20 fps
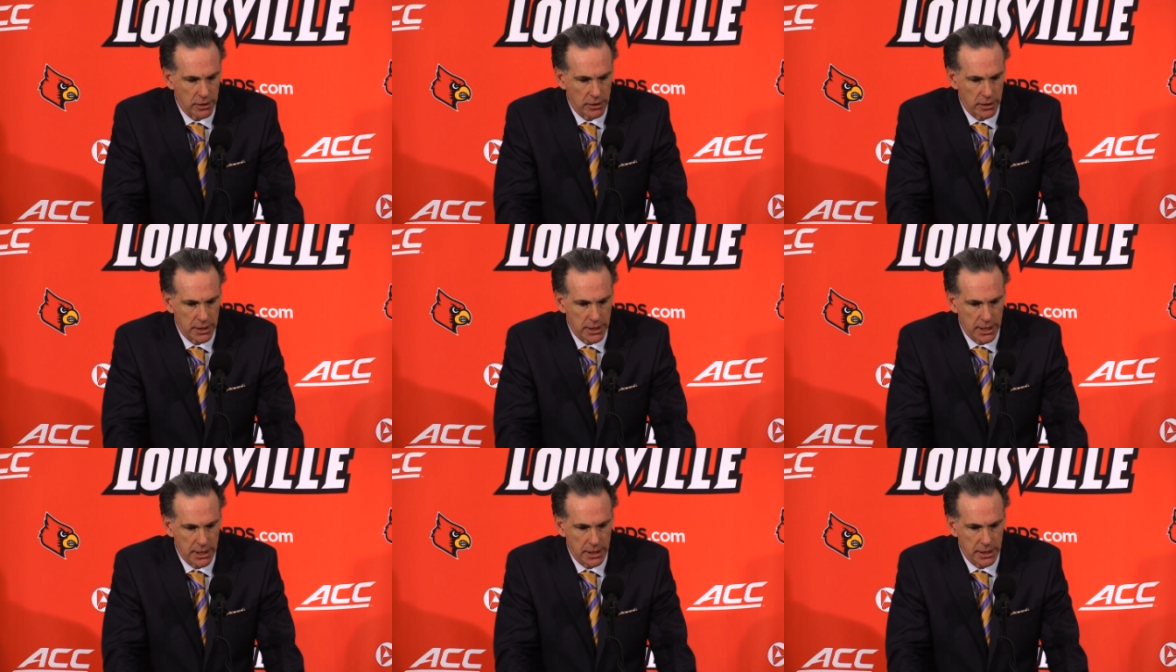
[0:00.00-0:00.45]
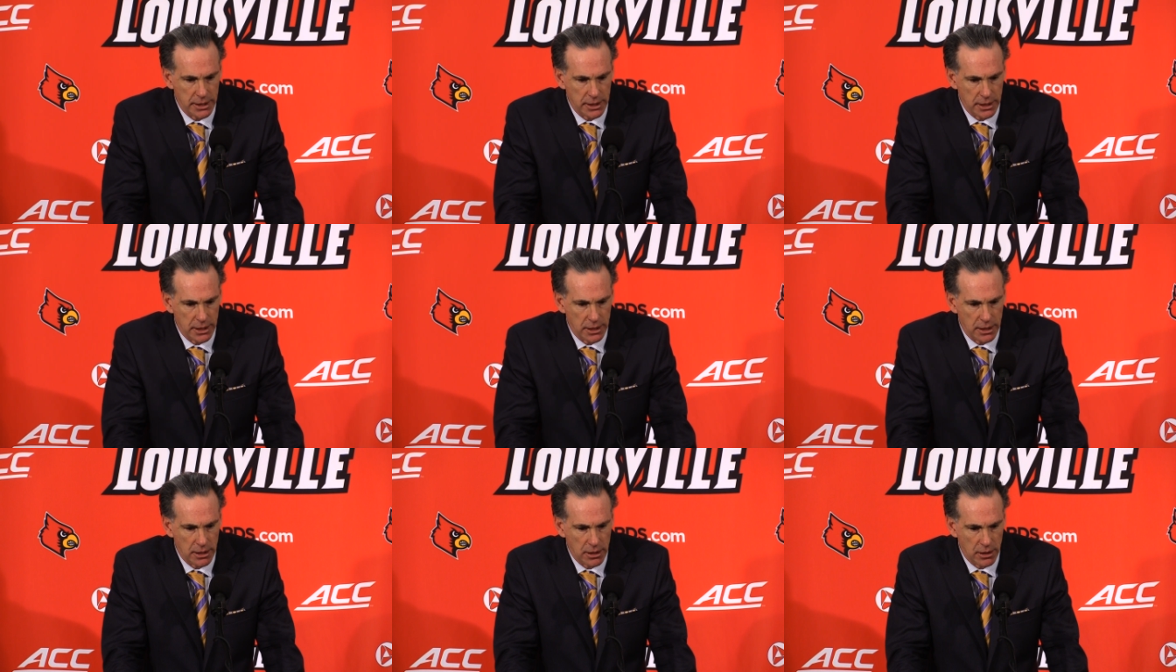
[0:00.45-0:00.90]
Good kid,
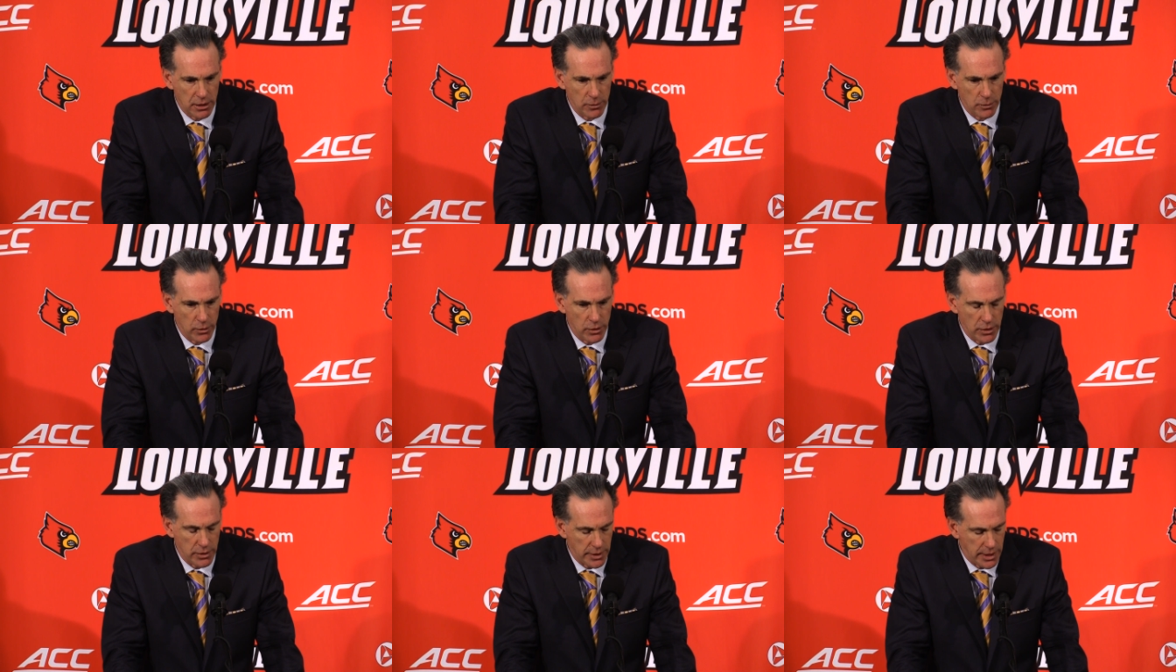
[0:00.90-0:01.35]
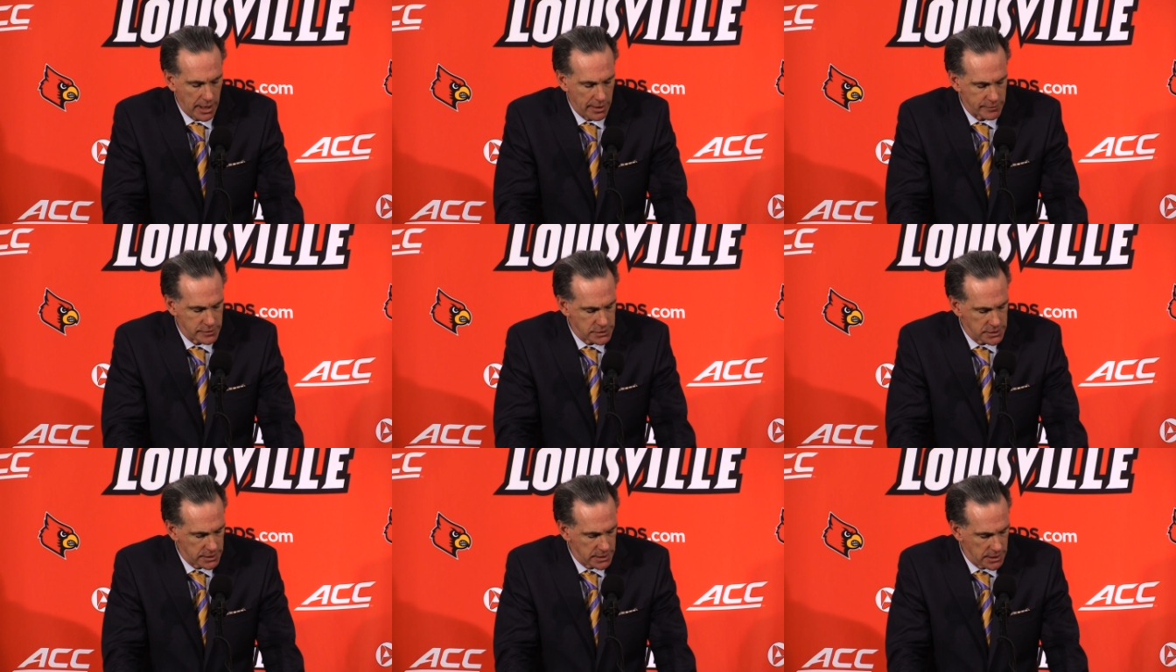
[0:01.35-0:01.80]
uh, hard worker, and
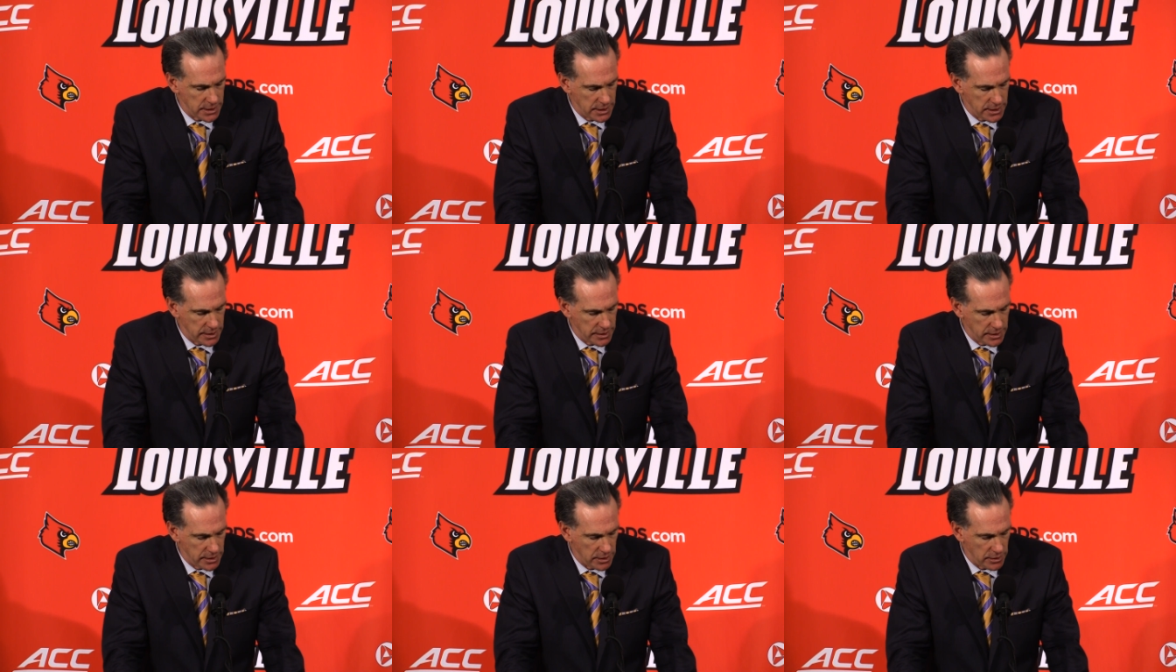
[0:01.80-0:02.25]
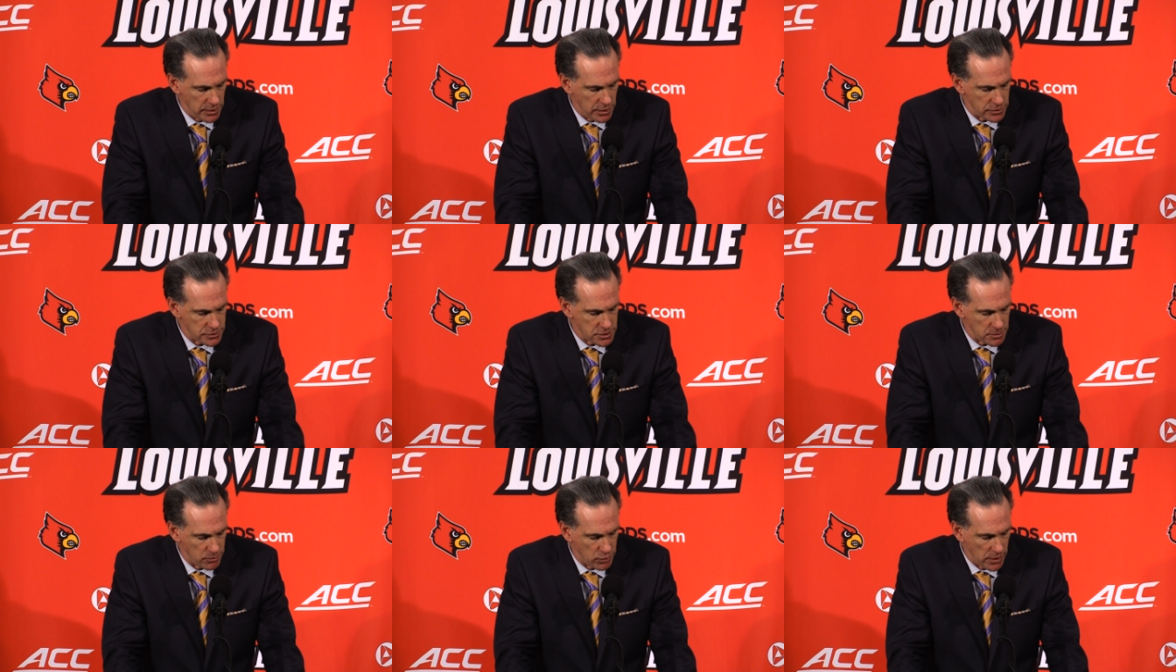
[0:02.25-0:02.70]
obviously uh, you know,
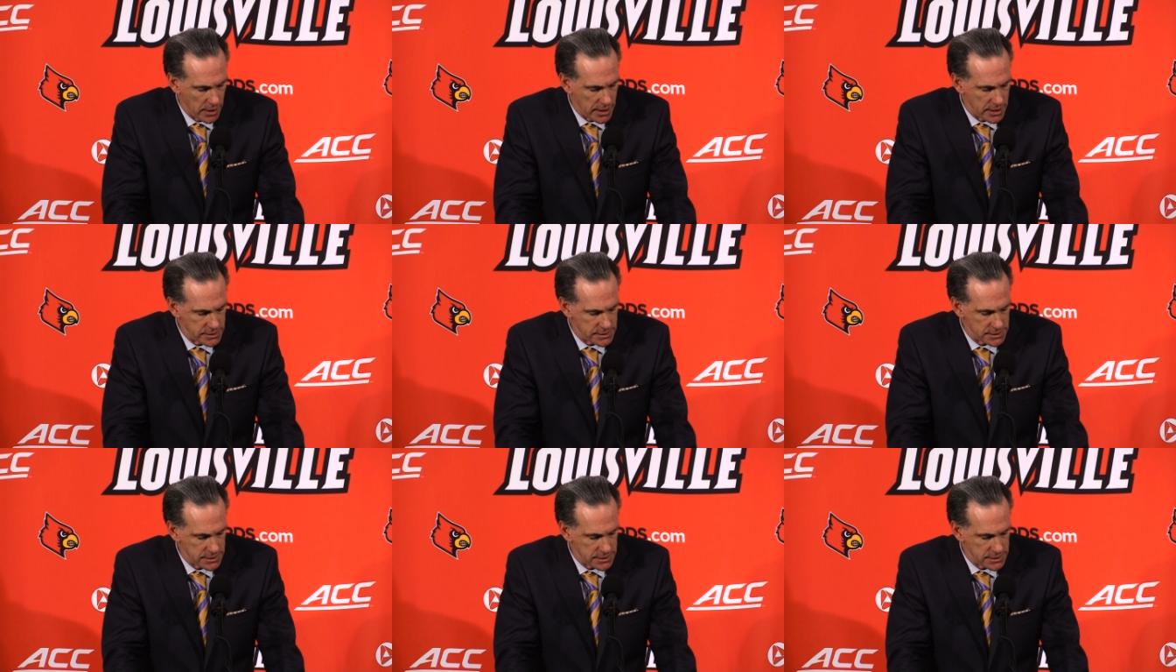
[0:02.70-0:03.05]
no surprise.